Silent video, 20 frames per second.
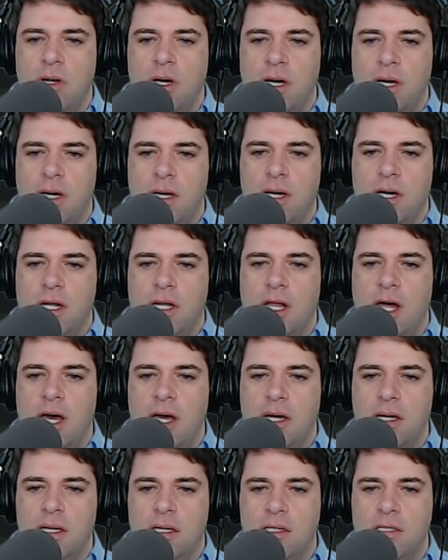
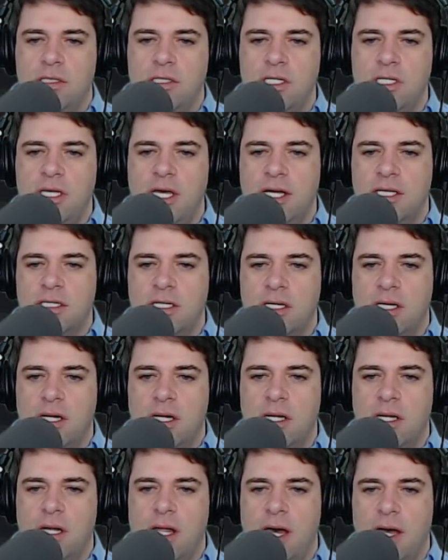GTX
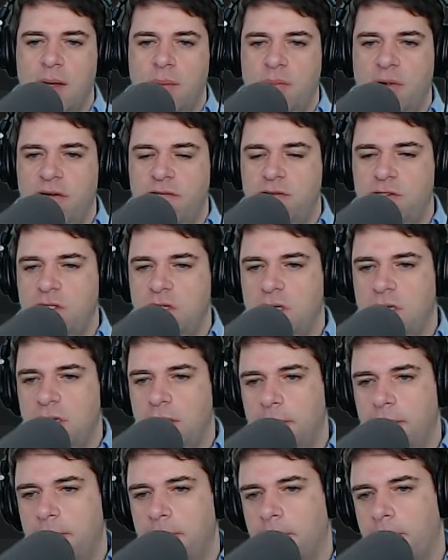clock above
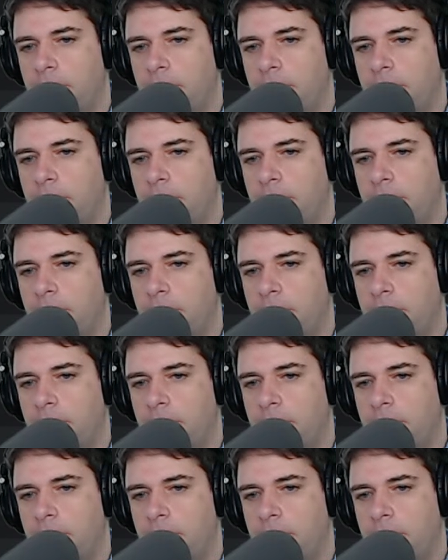G